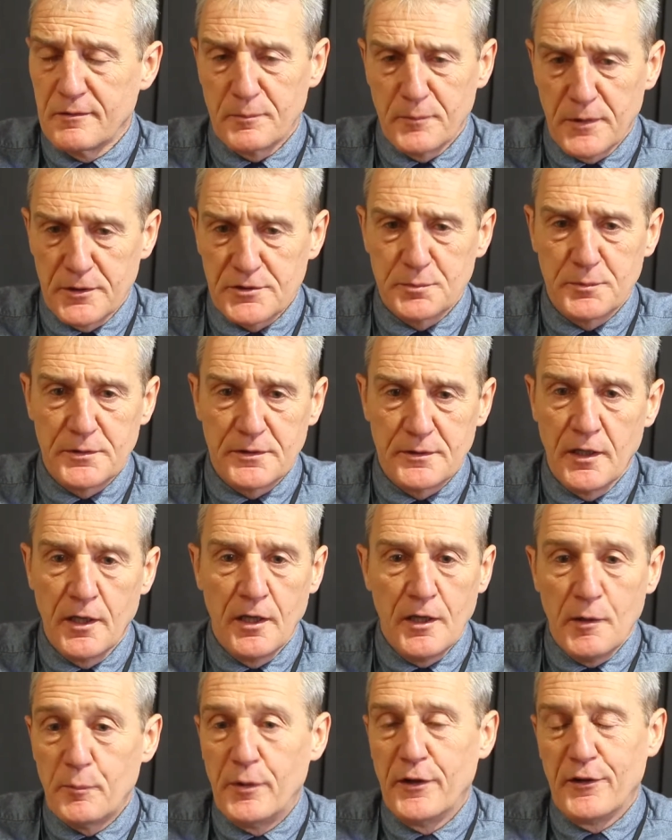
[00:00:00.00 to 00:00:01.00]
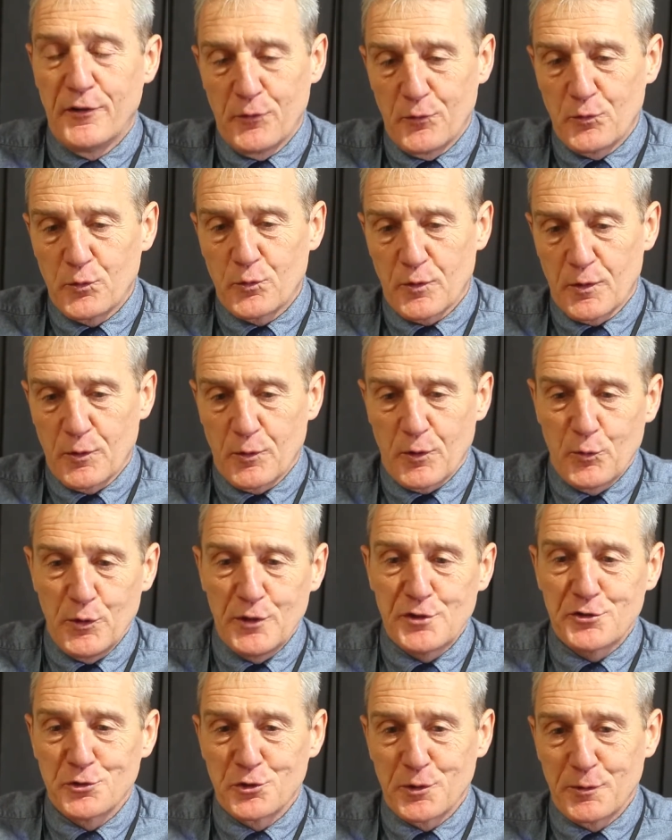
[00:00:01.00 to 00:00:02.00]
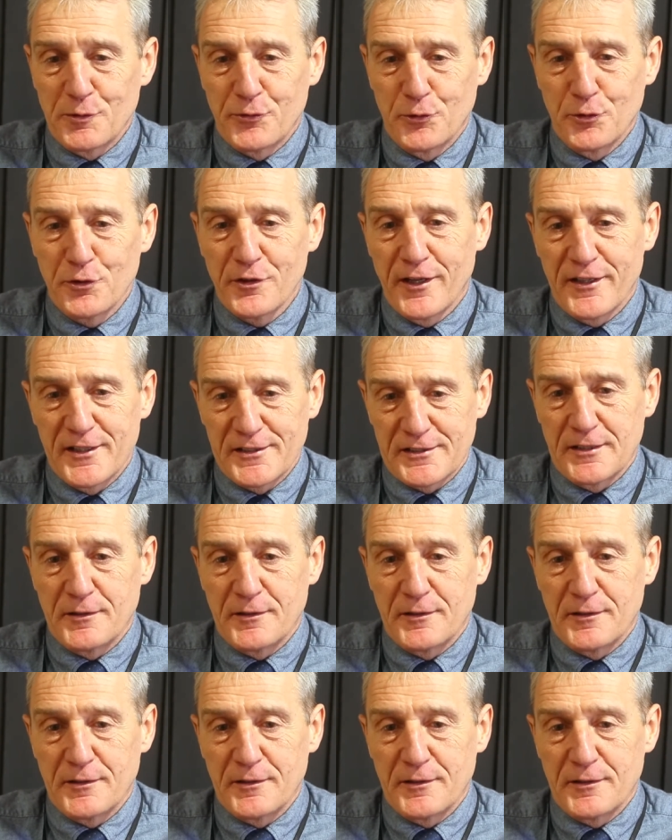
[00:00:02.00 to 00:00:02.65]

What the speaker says: Imagine being. But a wee story before that is